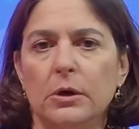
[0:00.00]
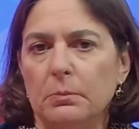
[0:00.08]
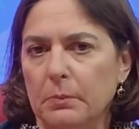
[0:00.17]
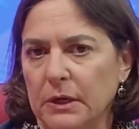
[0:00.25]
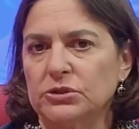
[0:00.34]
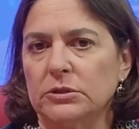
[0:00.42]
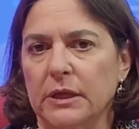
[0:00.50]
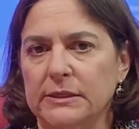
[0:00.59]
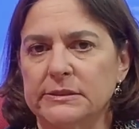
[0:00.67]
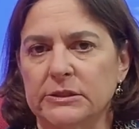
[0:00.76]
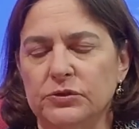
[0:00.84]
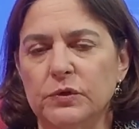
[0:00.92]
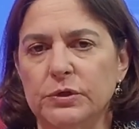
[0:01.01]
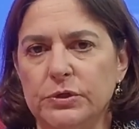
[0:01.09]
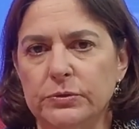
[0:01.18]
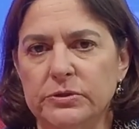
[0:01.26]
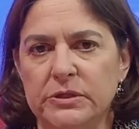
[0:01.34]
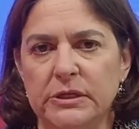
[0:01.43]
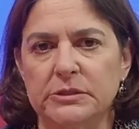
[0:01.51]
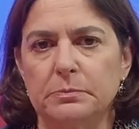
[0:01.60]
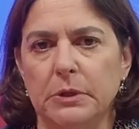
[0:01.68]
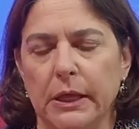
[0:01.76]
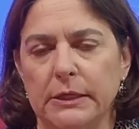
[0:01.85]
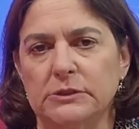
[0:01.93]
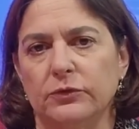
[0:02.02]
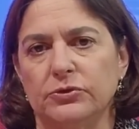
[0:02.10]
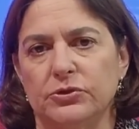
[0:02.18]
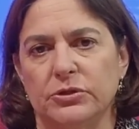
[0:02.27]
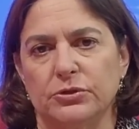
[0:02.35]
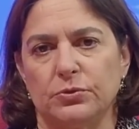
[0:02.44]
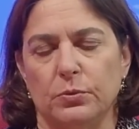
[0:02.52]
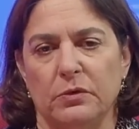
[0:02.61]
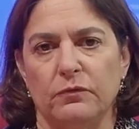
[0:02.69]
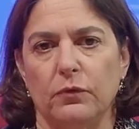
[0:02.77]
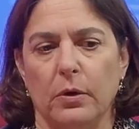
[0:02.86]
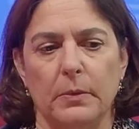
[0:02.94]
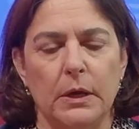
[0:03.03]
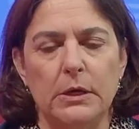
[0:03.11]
much less introduced his plans for judicial reform.